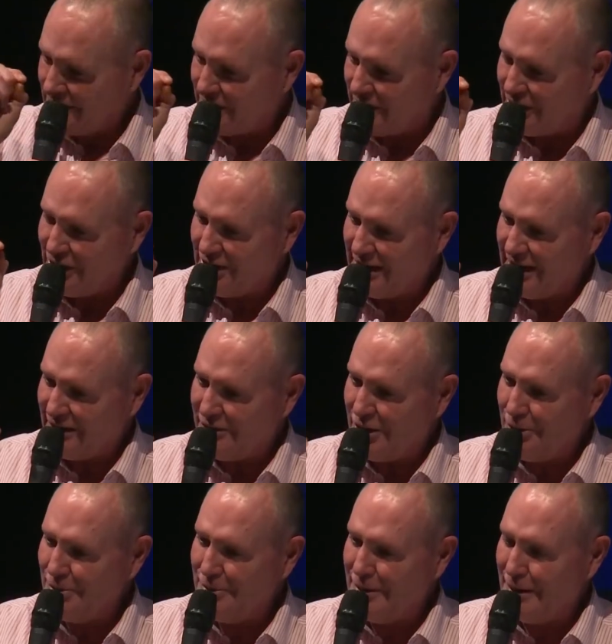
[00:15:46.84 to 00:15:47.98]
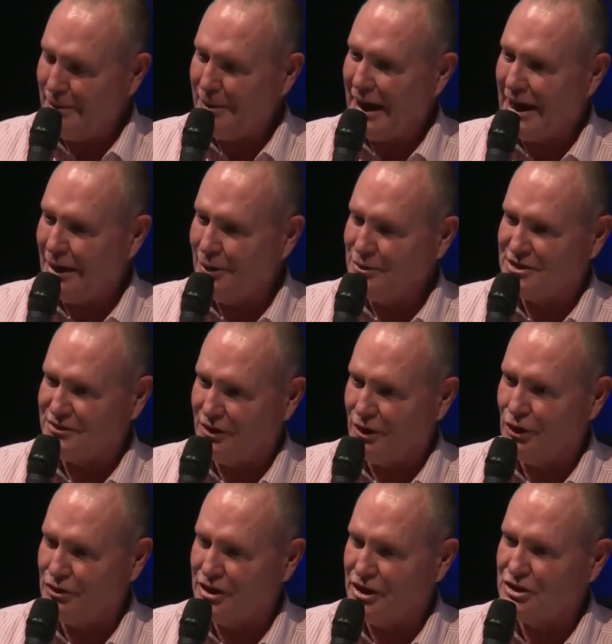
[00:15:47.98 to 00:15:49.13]
they're going to give you my house for
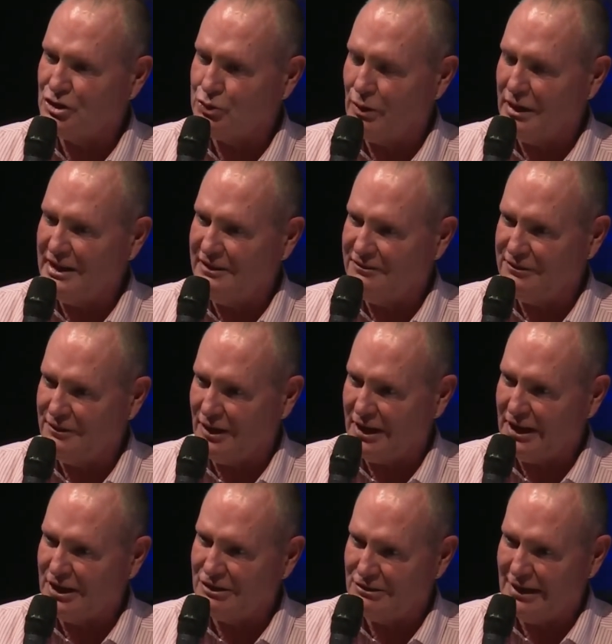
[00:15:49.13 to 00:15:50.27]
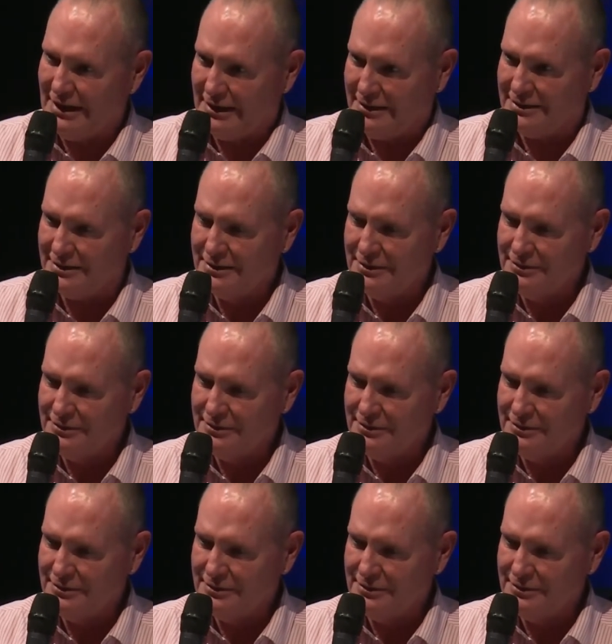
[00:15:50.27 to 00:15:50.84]
120 fucking grand.